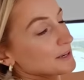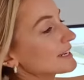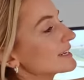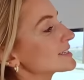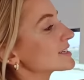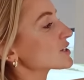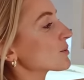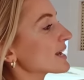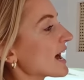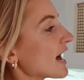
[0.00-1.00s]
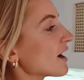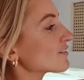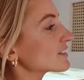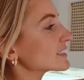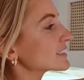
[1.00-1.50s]
pretty easy. So we
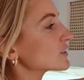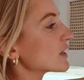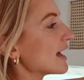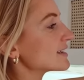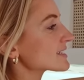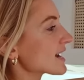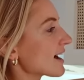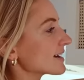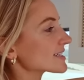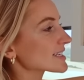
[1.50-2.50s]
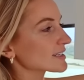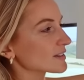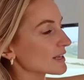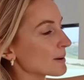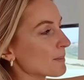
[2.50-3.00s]
have a little
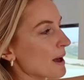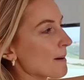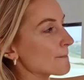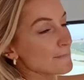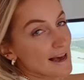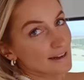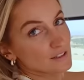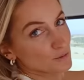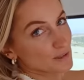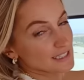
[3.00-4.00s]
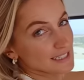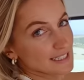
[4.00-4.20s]
anti-slip mat right